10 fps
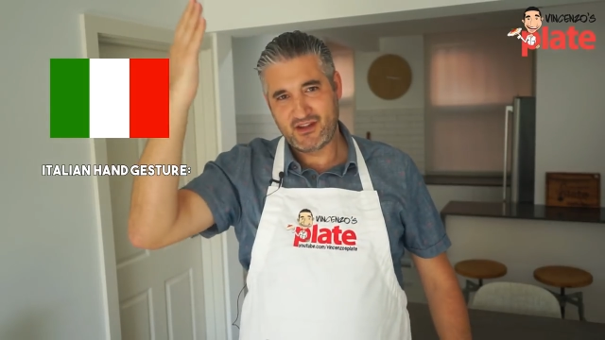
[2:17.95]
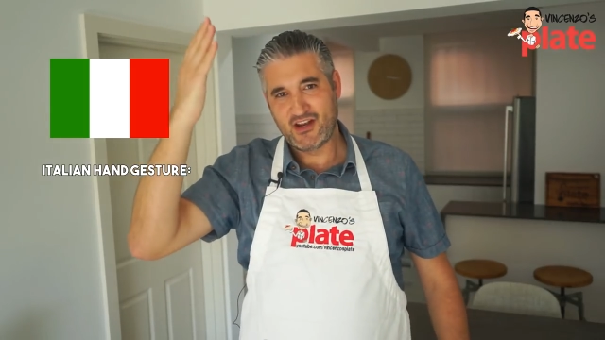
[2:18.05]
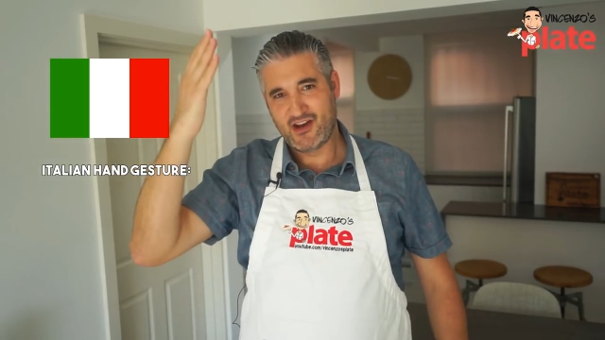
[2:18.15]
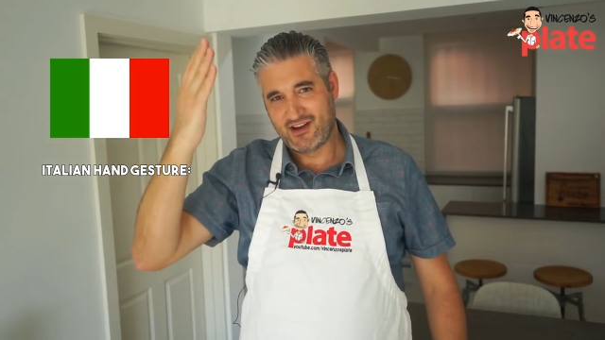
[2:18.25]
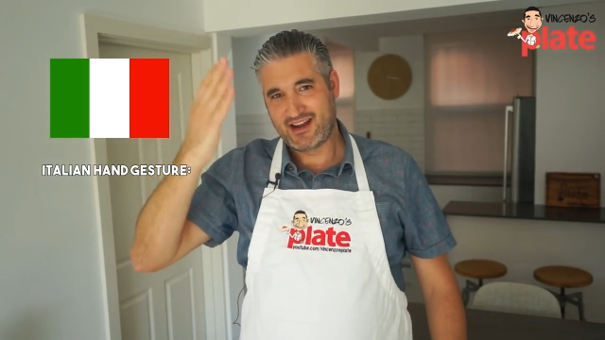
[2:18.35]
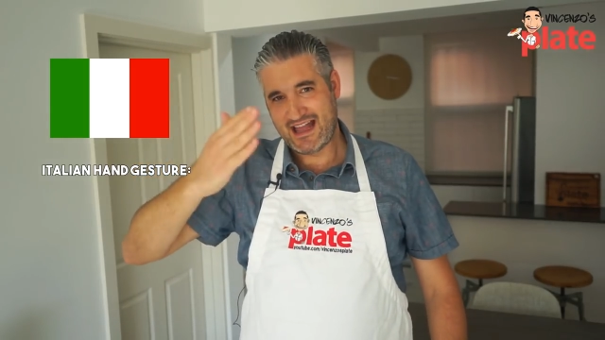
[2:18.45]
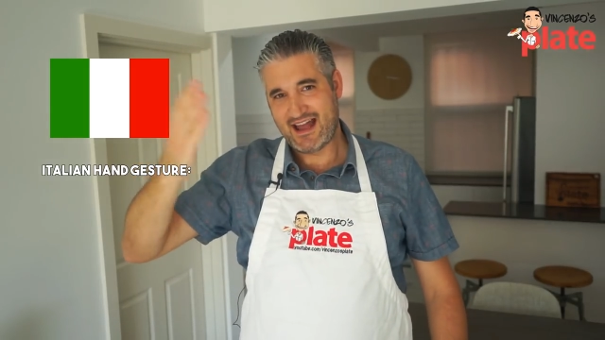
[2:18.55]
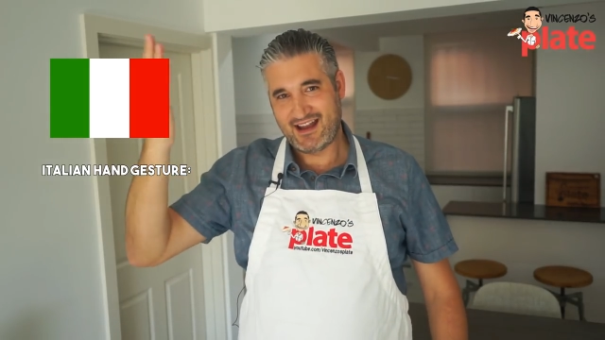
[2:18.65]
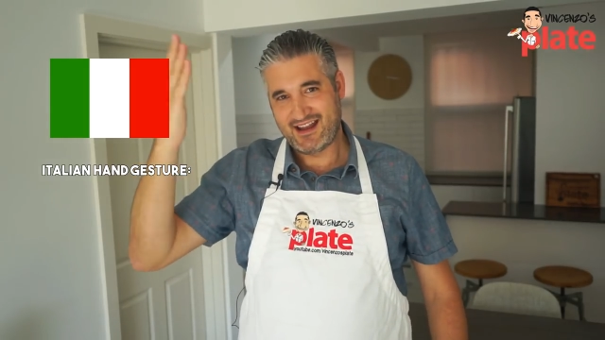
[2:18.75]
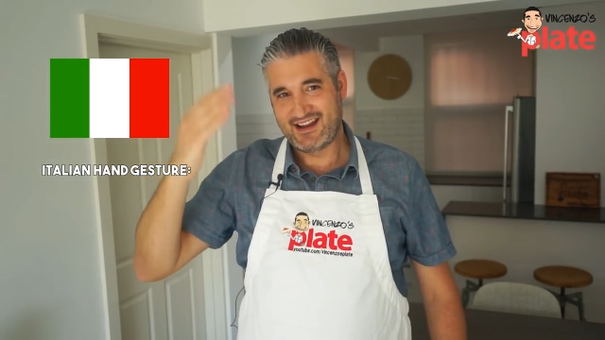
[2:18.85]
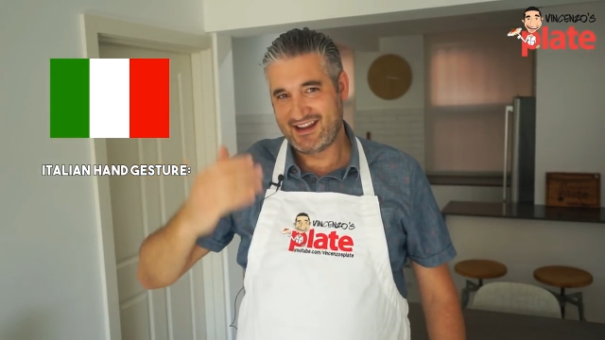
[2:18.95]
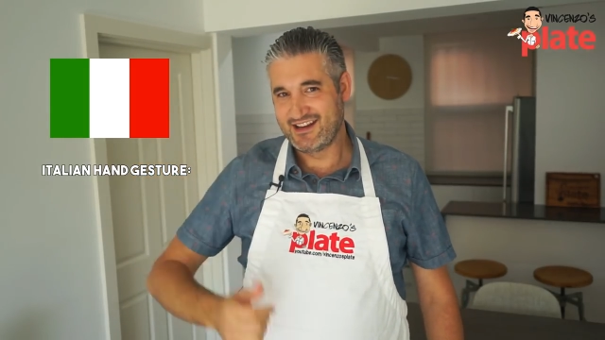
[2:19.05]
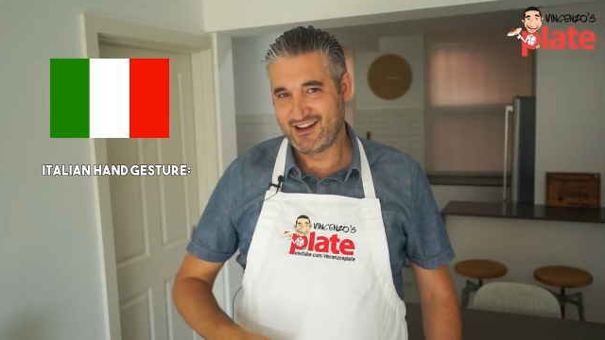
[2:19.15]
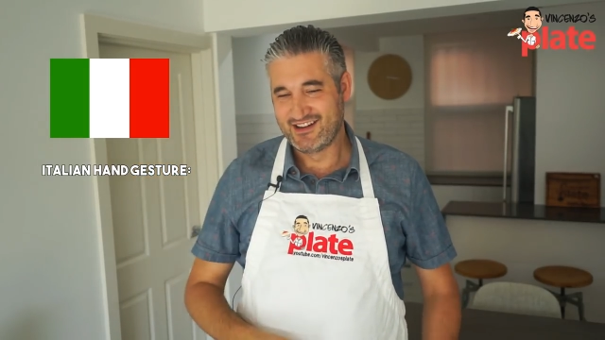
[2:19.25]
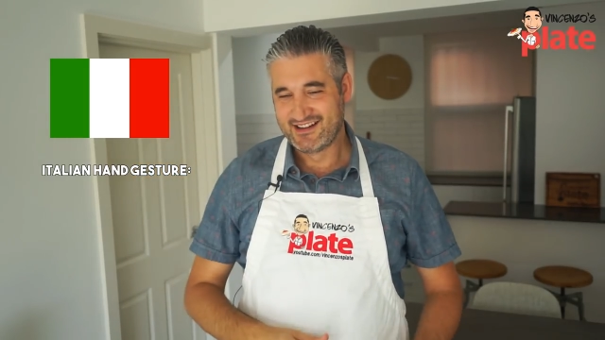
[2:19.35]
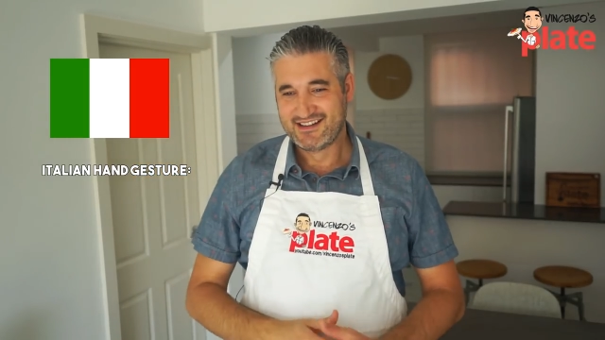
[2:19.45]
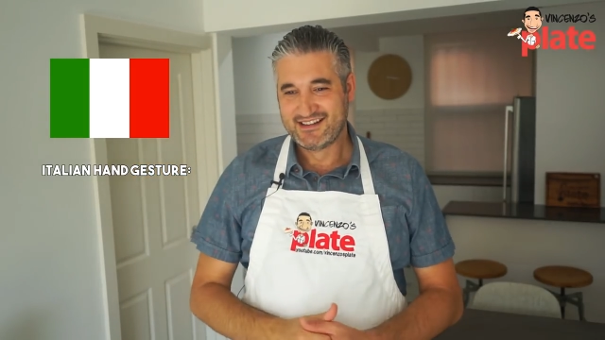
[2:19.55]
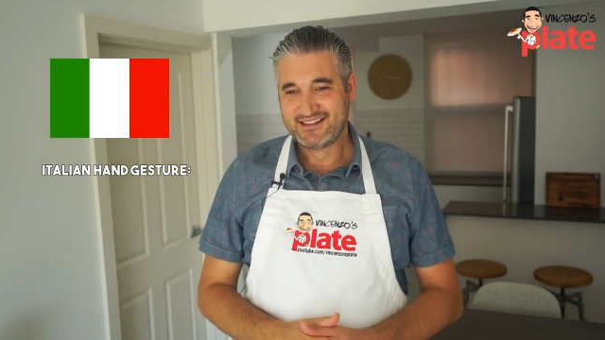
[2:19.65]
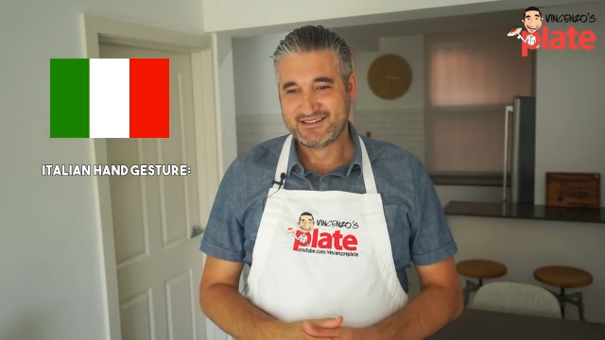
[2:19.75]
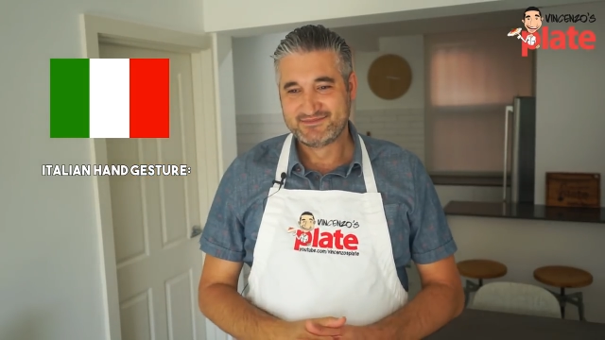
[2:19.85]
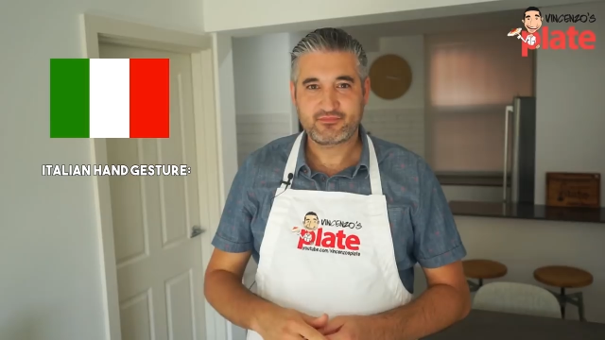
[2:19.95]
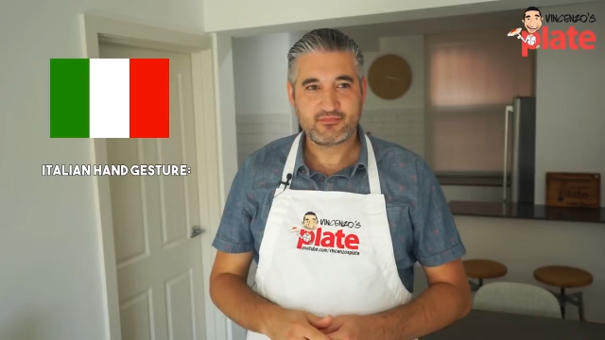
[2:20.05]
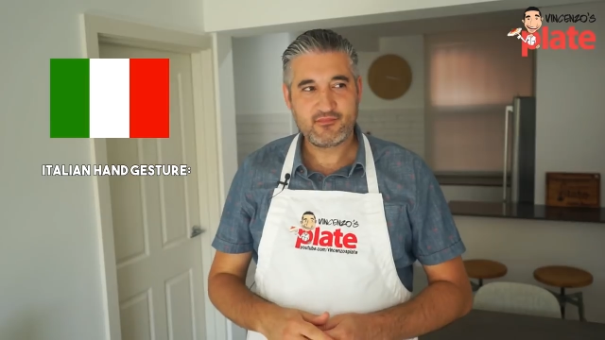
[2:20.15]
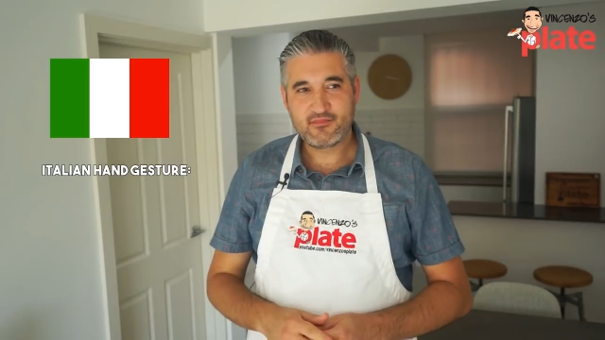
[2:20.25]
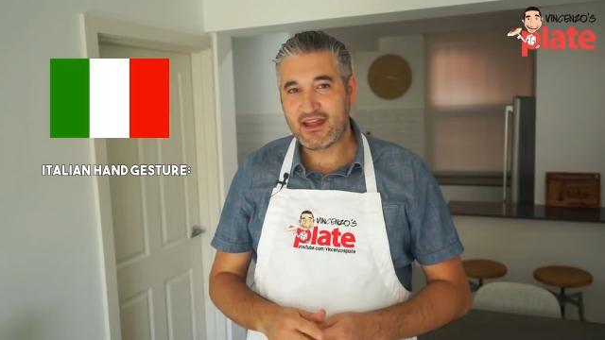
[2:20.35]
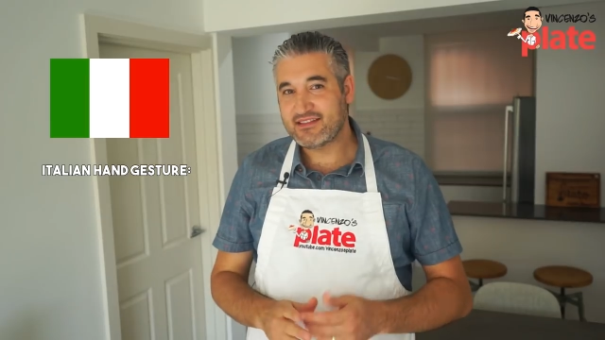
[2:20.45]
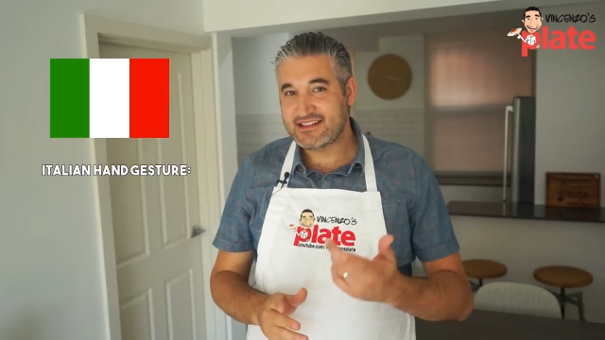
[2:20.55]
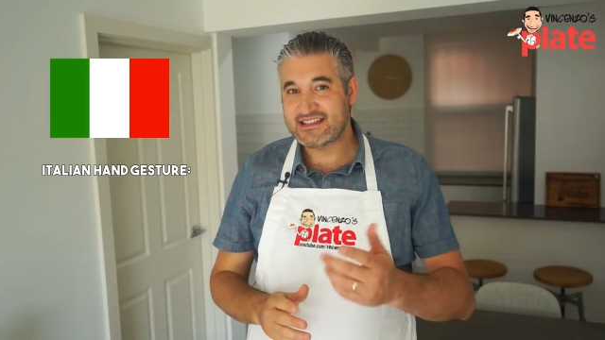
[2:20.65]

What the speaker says: You know, this